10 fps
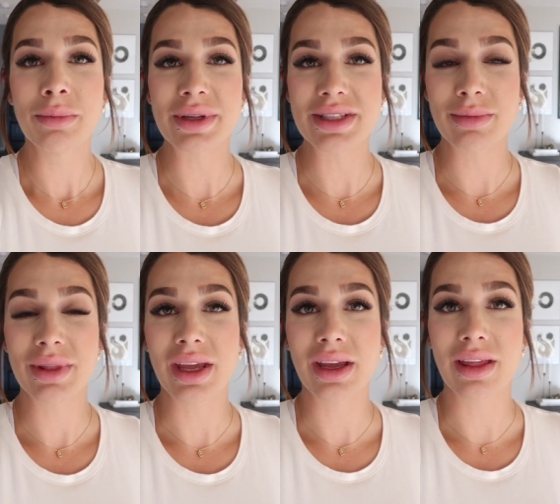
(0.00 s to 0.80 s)
but
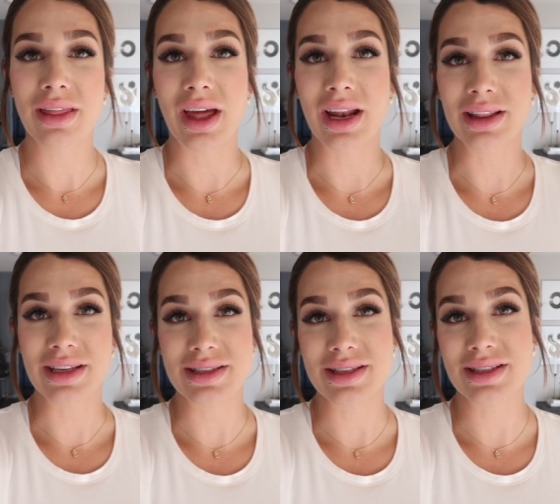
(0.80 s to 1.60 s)
something that at
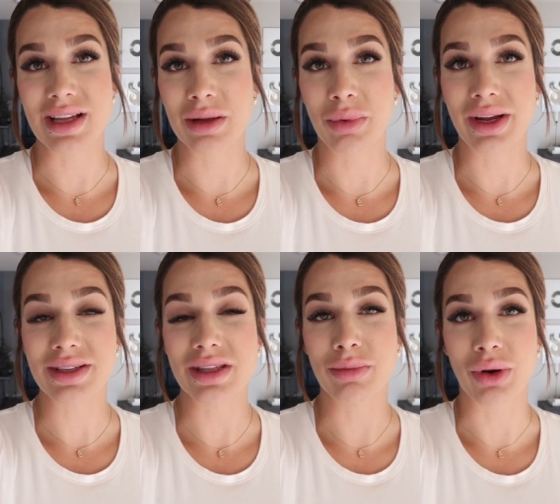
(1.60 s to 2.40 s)
least
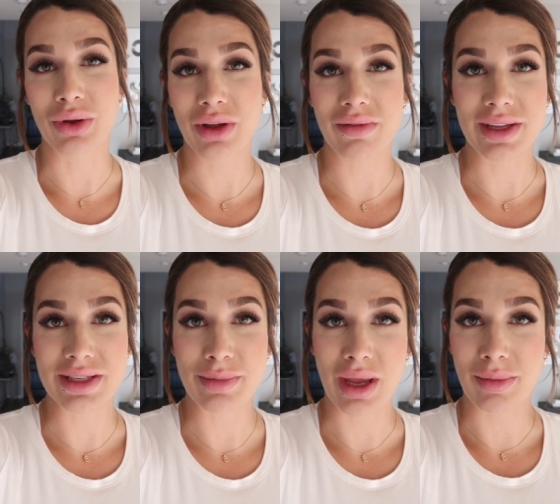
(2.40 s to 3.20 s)
celebrates the birth of
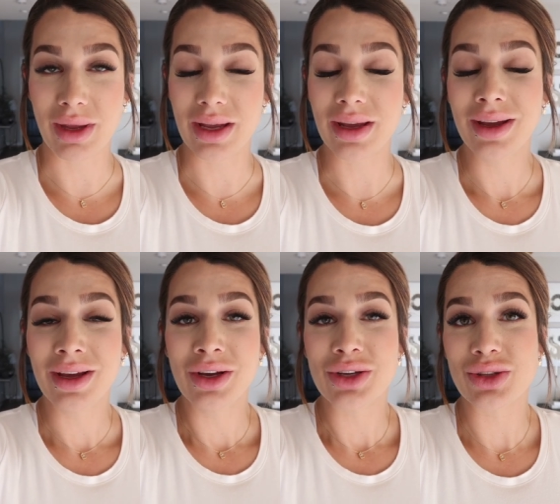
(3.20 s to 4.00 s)
this baby.
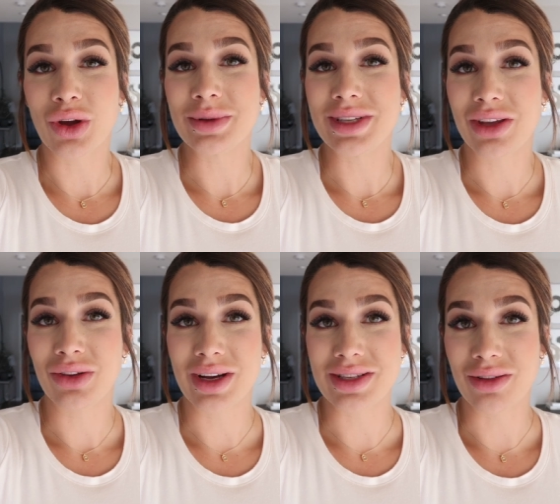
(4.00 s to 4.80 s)
So I'll be
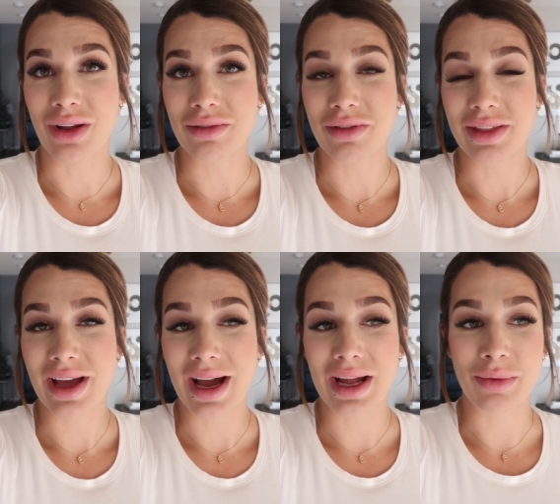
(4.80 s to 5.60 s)
taking you guys along for
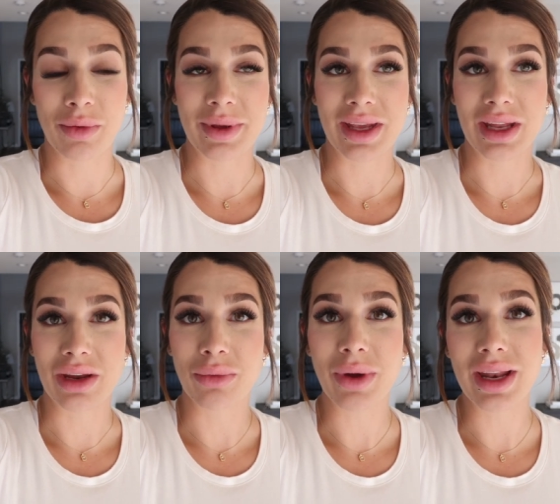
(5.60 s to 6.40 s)
that. We'll be
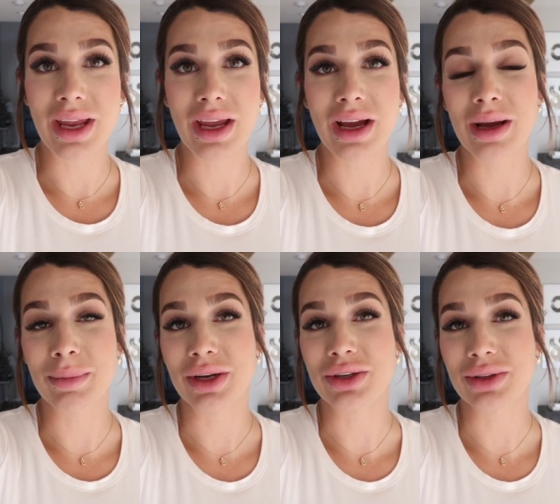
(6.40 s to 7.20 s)
getting ready. I'm
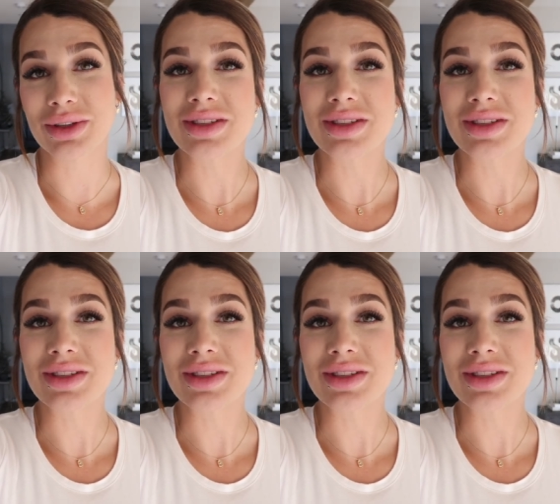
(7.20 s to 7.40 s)
gonna do a little